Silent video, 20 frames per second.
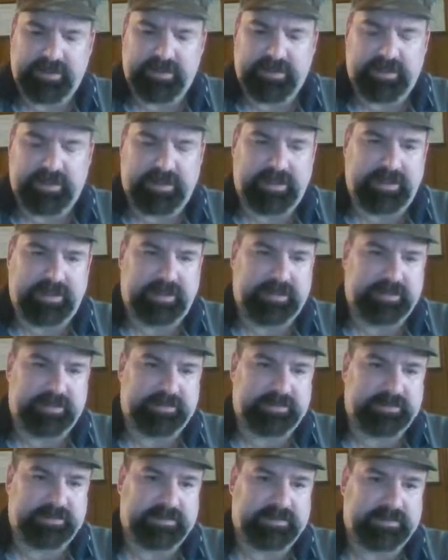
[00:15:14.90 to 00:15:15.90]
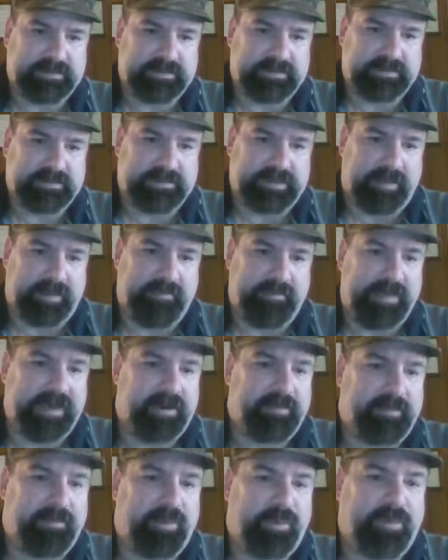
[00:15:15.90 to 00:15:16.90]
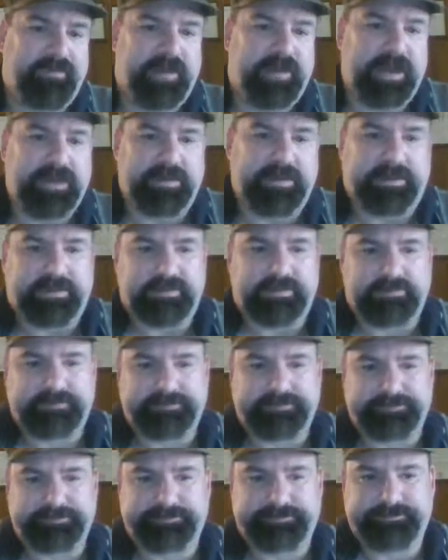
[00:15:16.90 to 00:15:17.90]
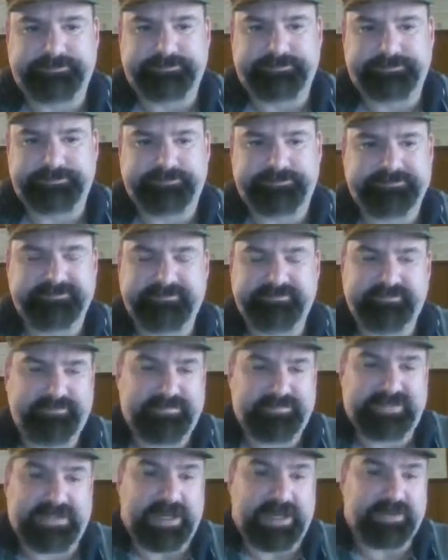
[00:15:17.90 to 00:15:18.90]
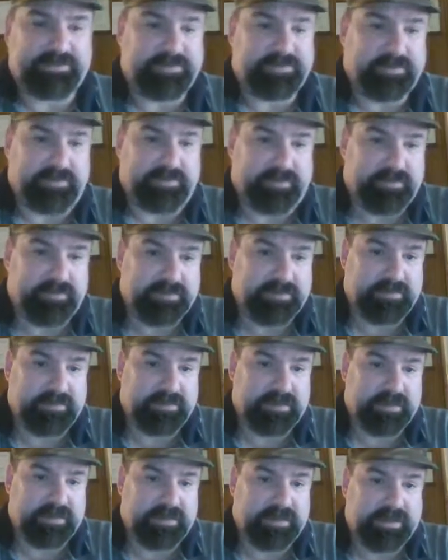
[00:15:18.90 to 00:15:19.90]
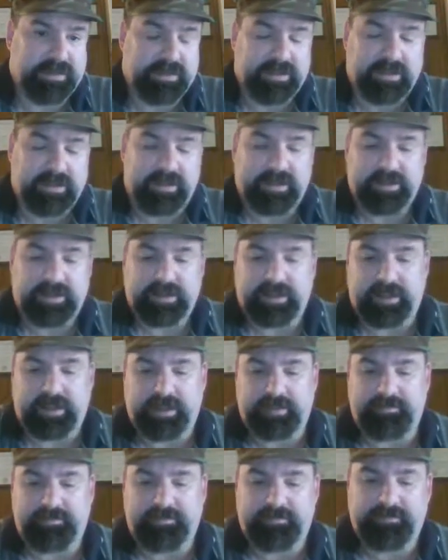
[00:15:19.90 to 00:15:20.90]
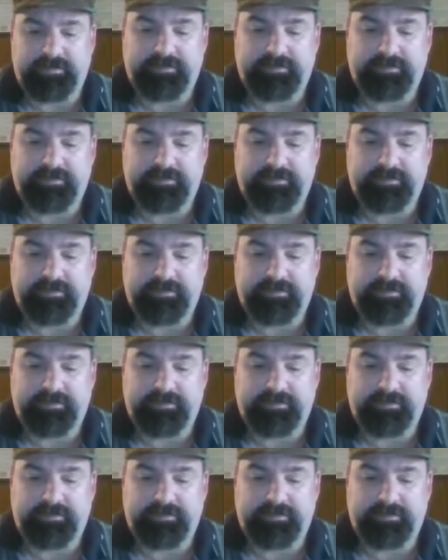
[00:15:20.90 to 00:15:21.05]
that men are more violent. It's not true. In